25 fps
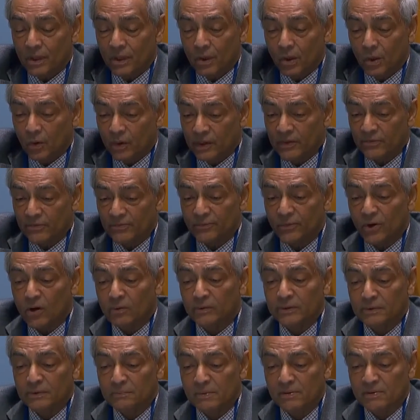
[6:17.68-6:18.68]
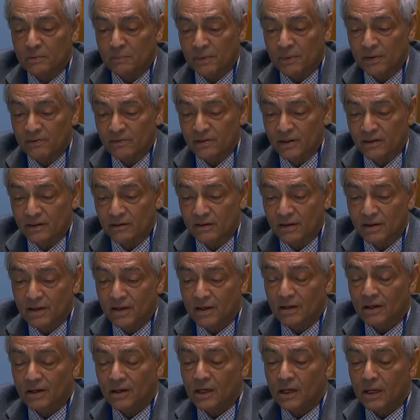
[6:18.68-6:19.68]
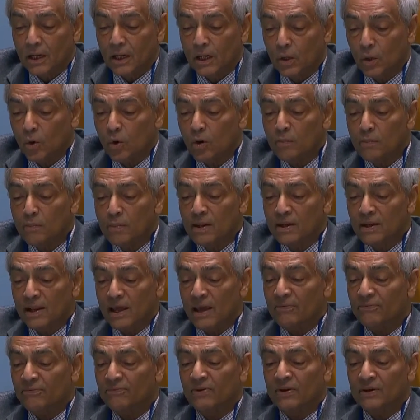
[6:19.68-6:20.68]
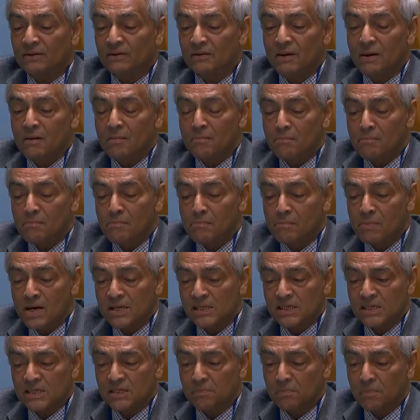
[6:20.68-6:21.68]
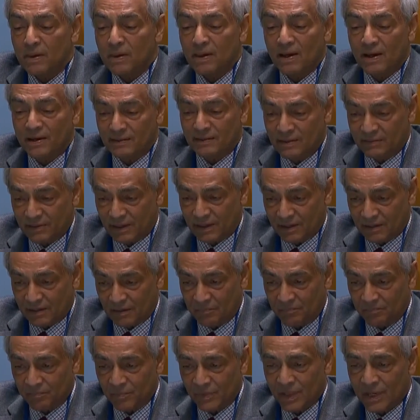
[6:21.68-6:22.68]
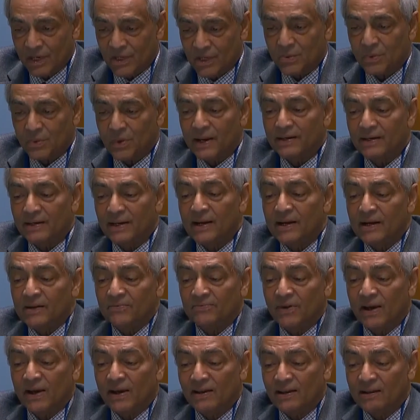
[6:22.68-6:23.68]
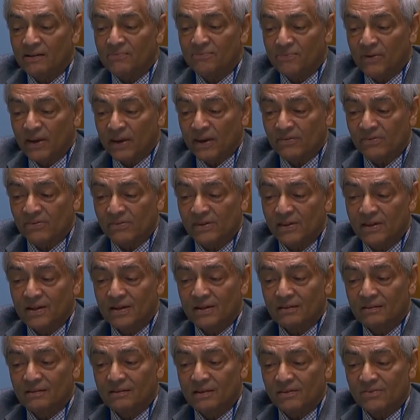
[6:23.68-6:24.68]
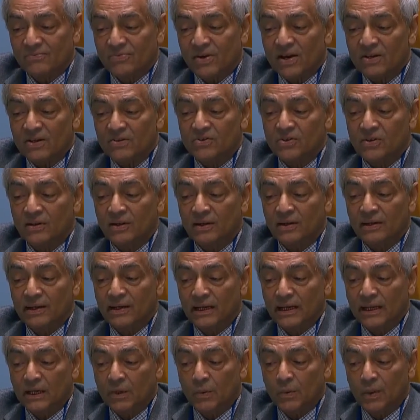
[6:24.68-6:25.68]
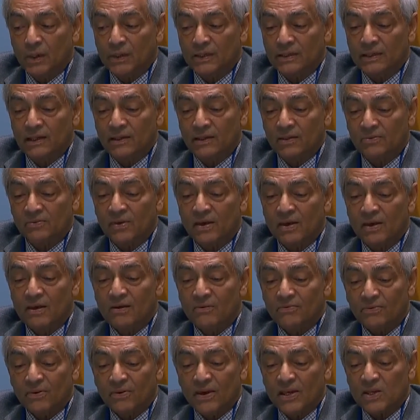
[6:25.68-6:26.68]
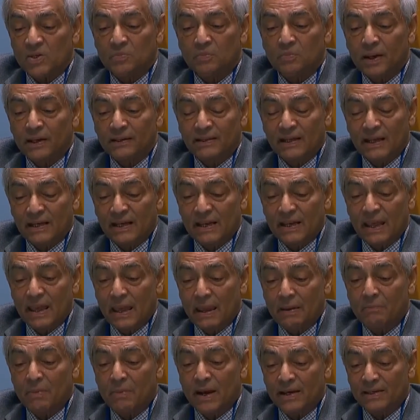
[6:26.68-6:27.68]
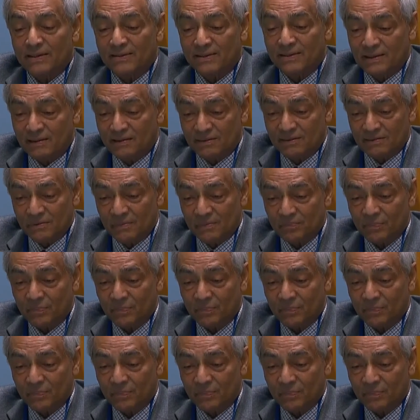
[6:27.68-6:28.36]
Going forward, Mr. President, a global effort must be undertaken to identify and fix the structural inequalities faced by the MICs.